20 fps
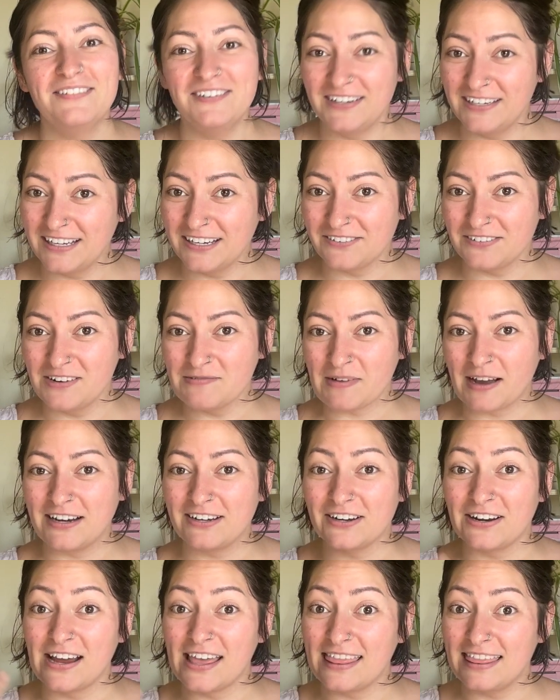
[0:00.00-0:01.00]
you need a
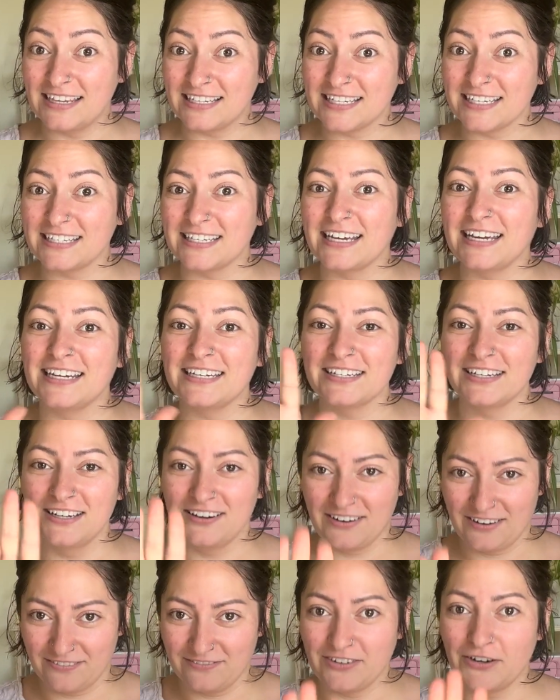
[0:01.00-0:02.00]
reminder, this is it.
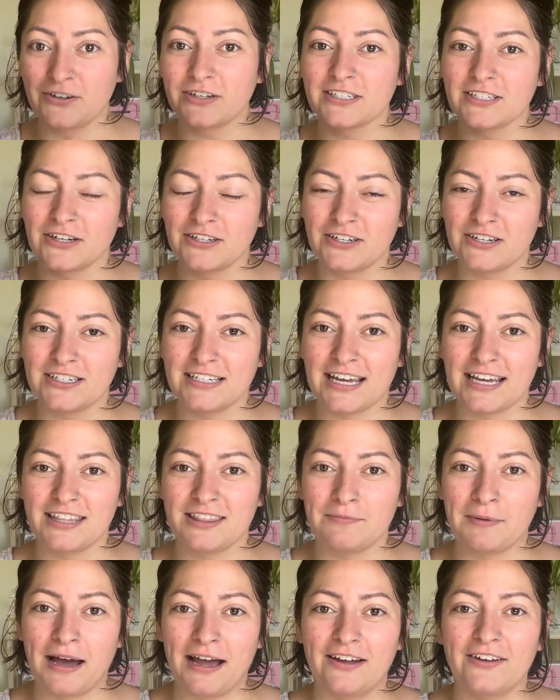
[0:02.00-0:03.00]
Focus on your death
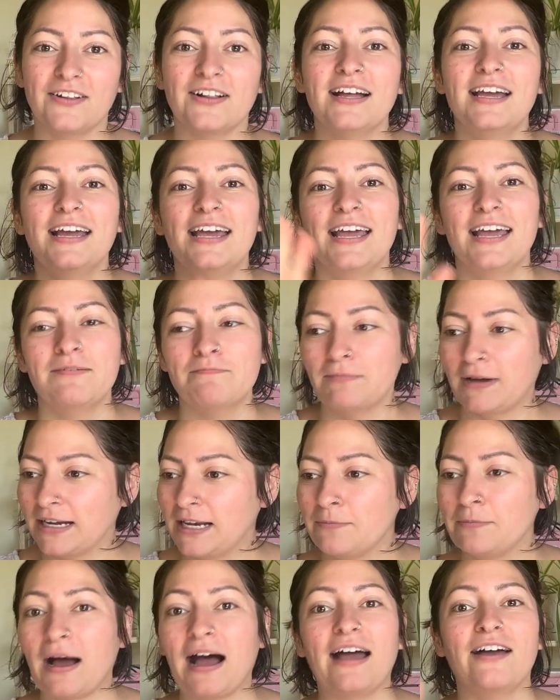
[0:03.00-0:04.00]
pile, money
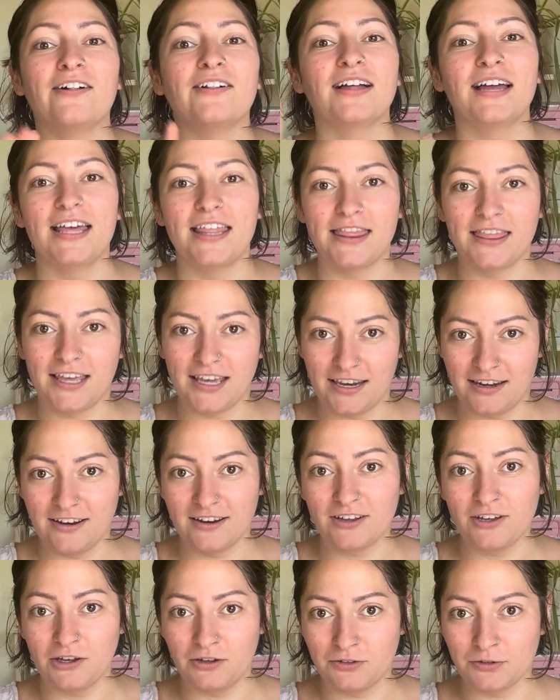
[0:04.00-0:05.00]
pile, and then
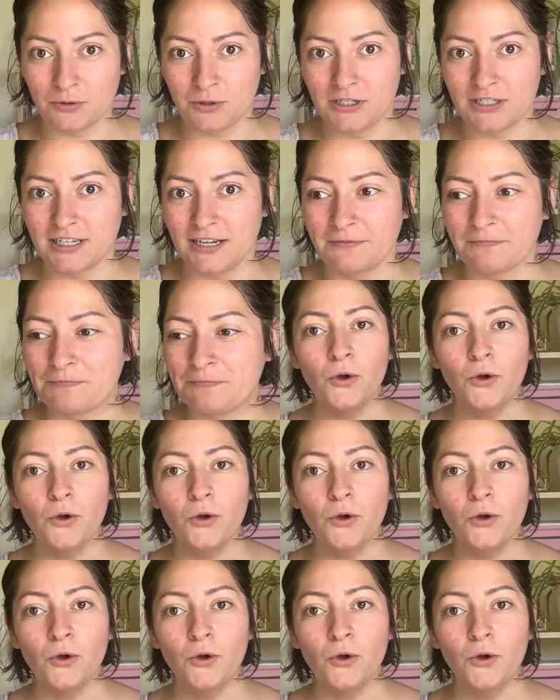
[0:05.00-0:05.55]
go sourcing.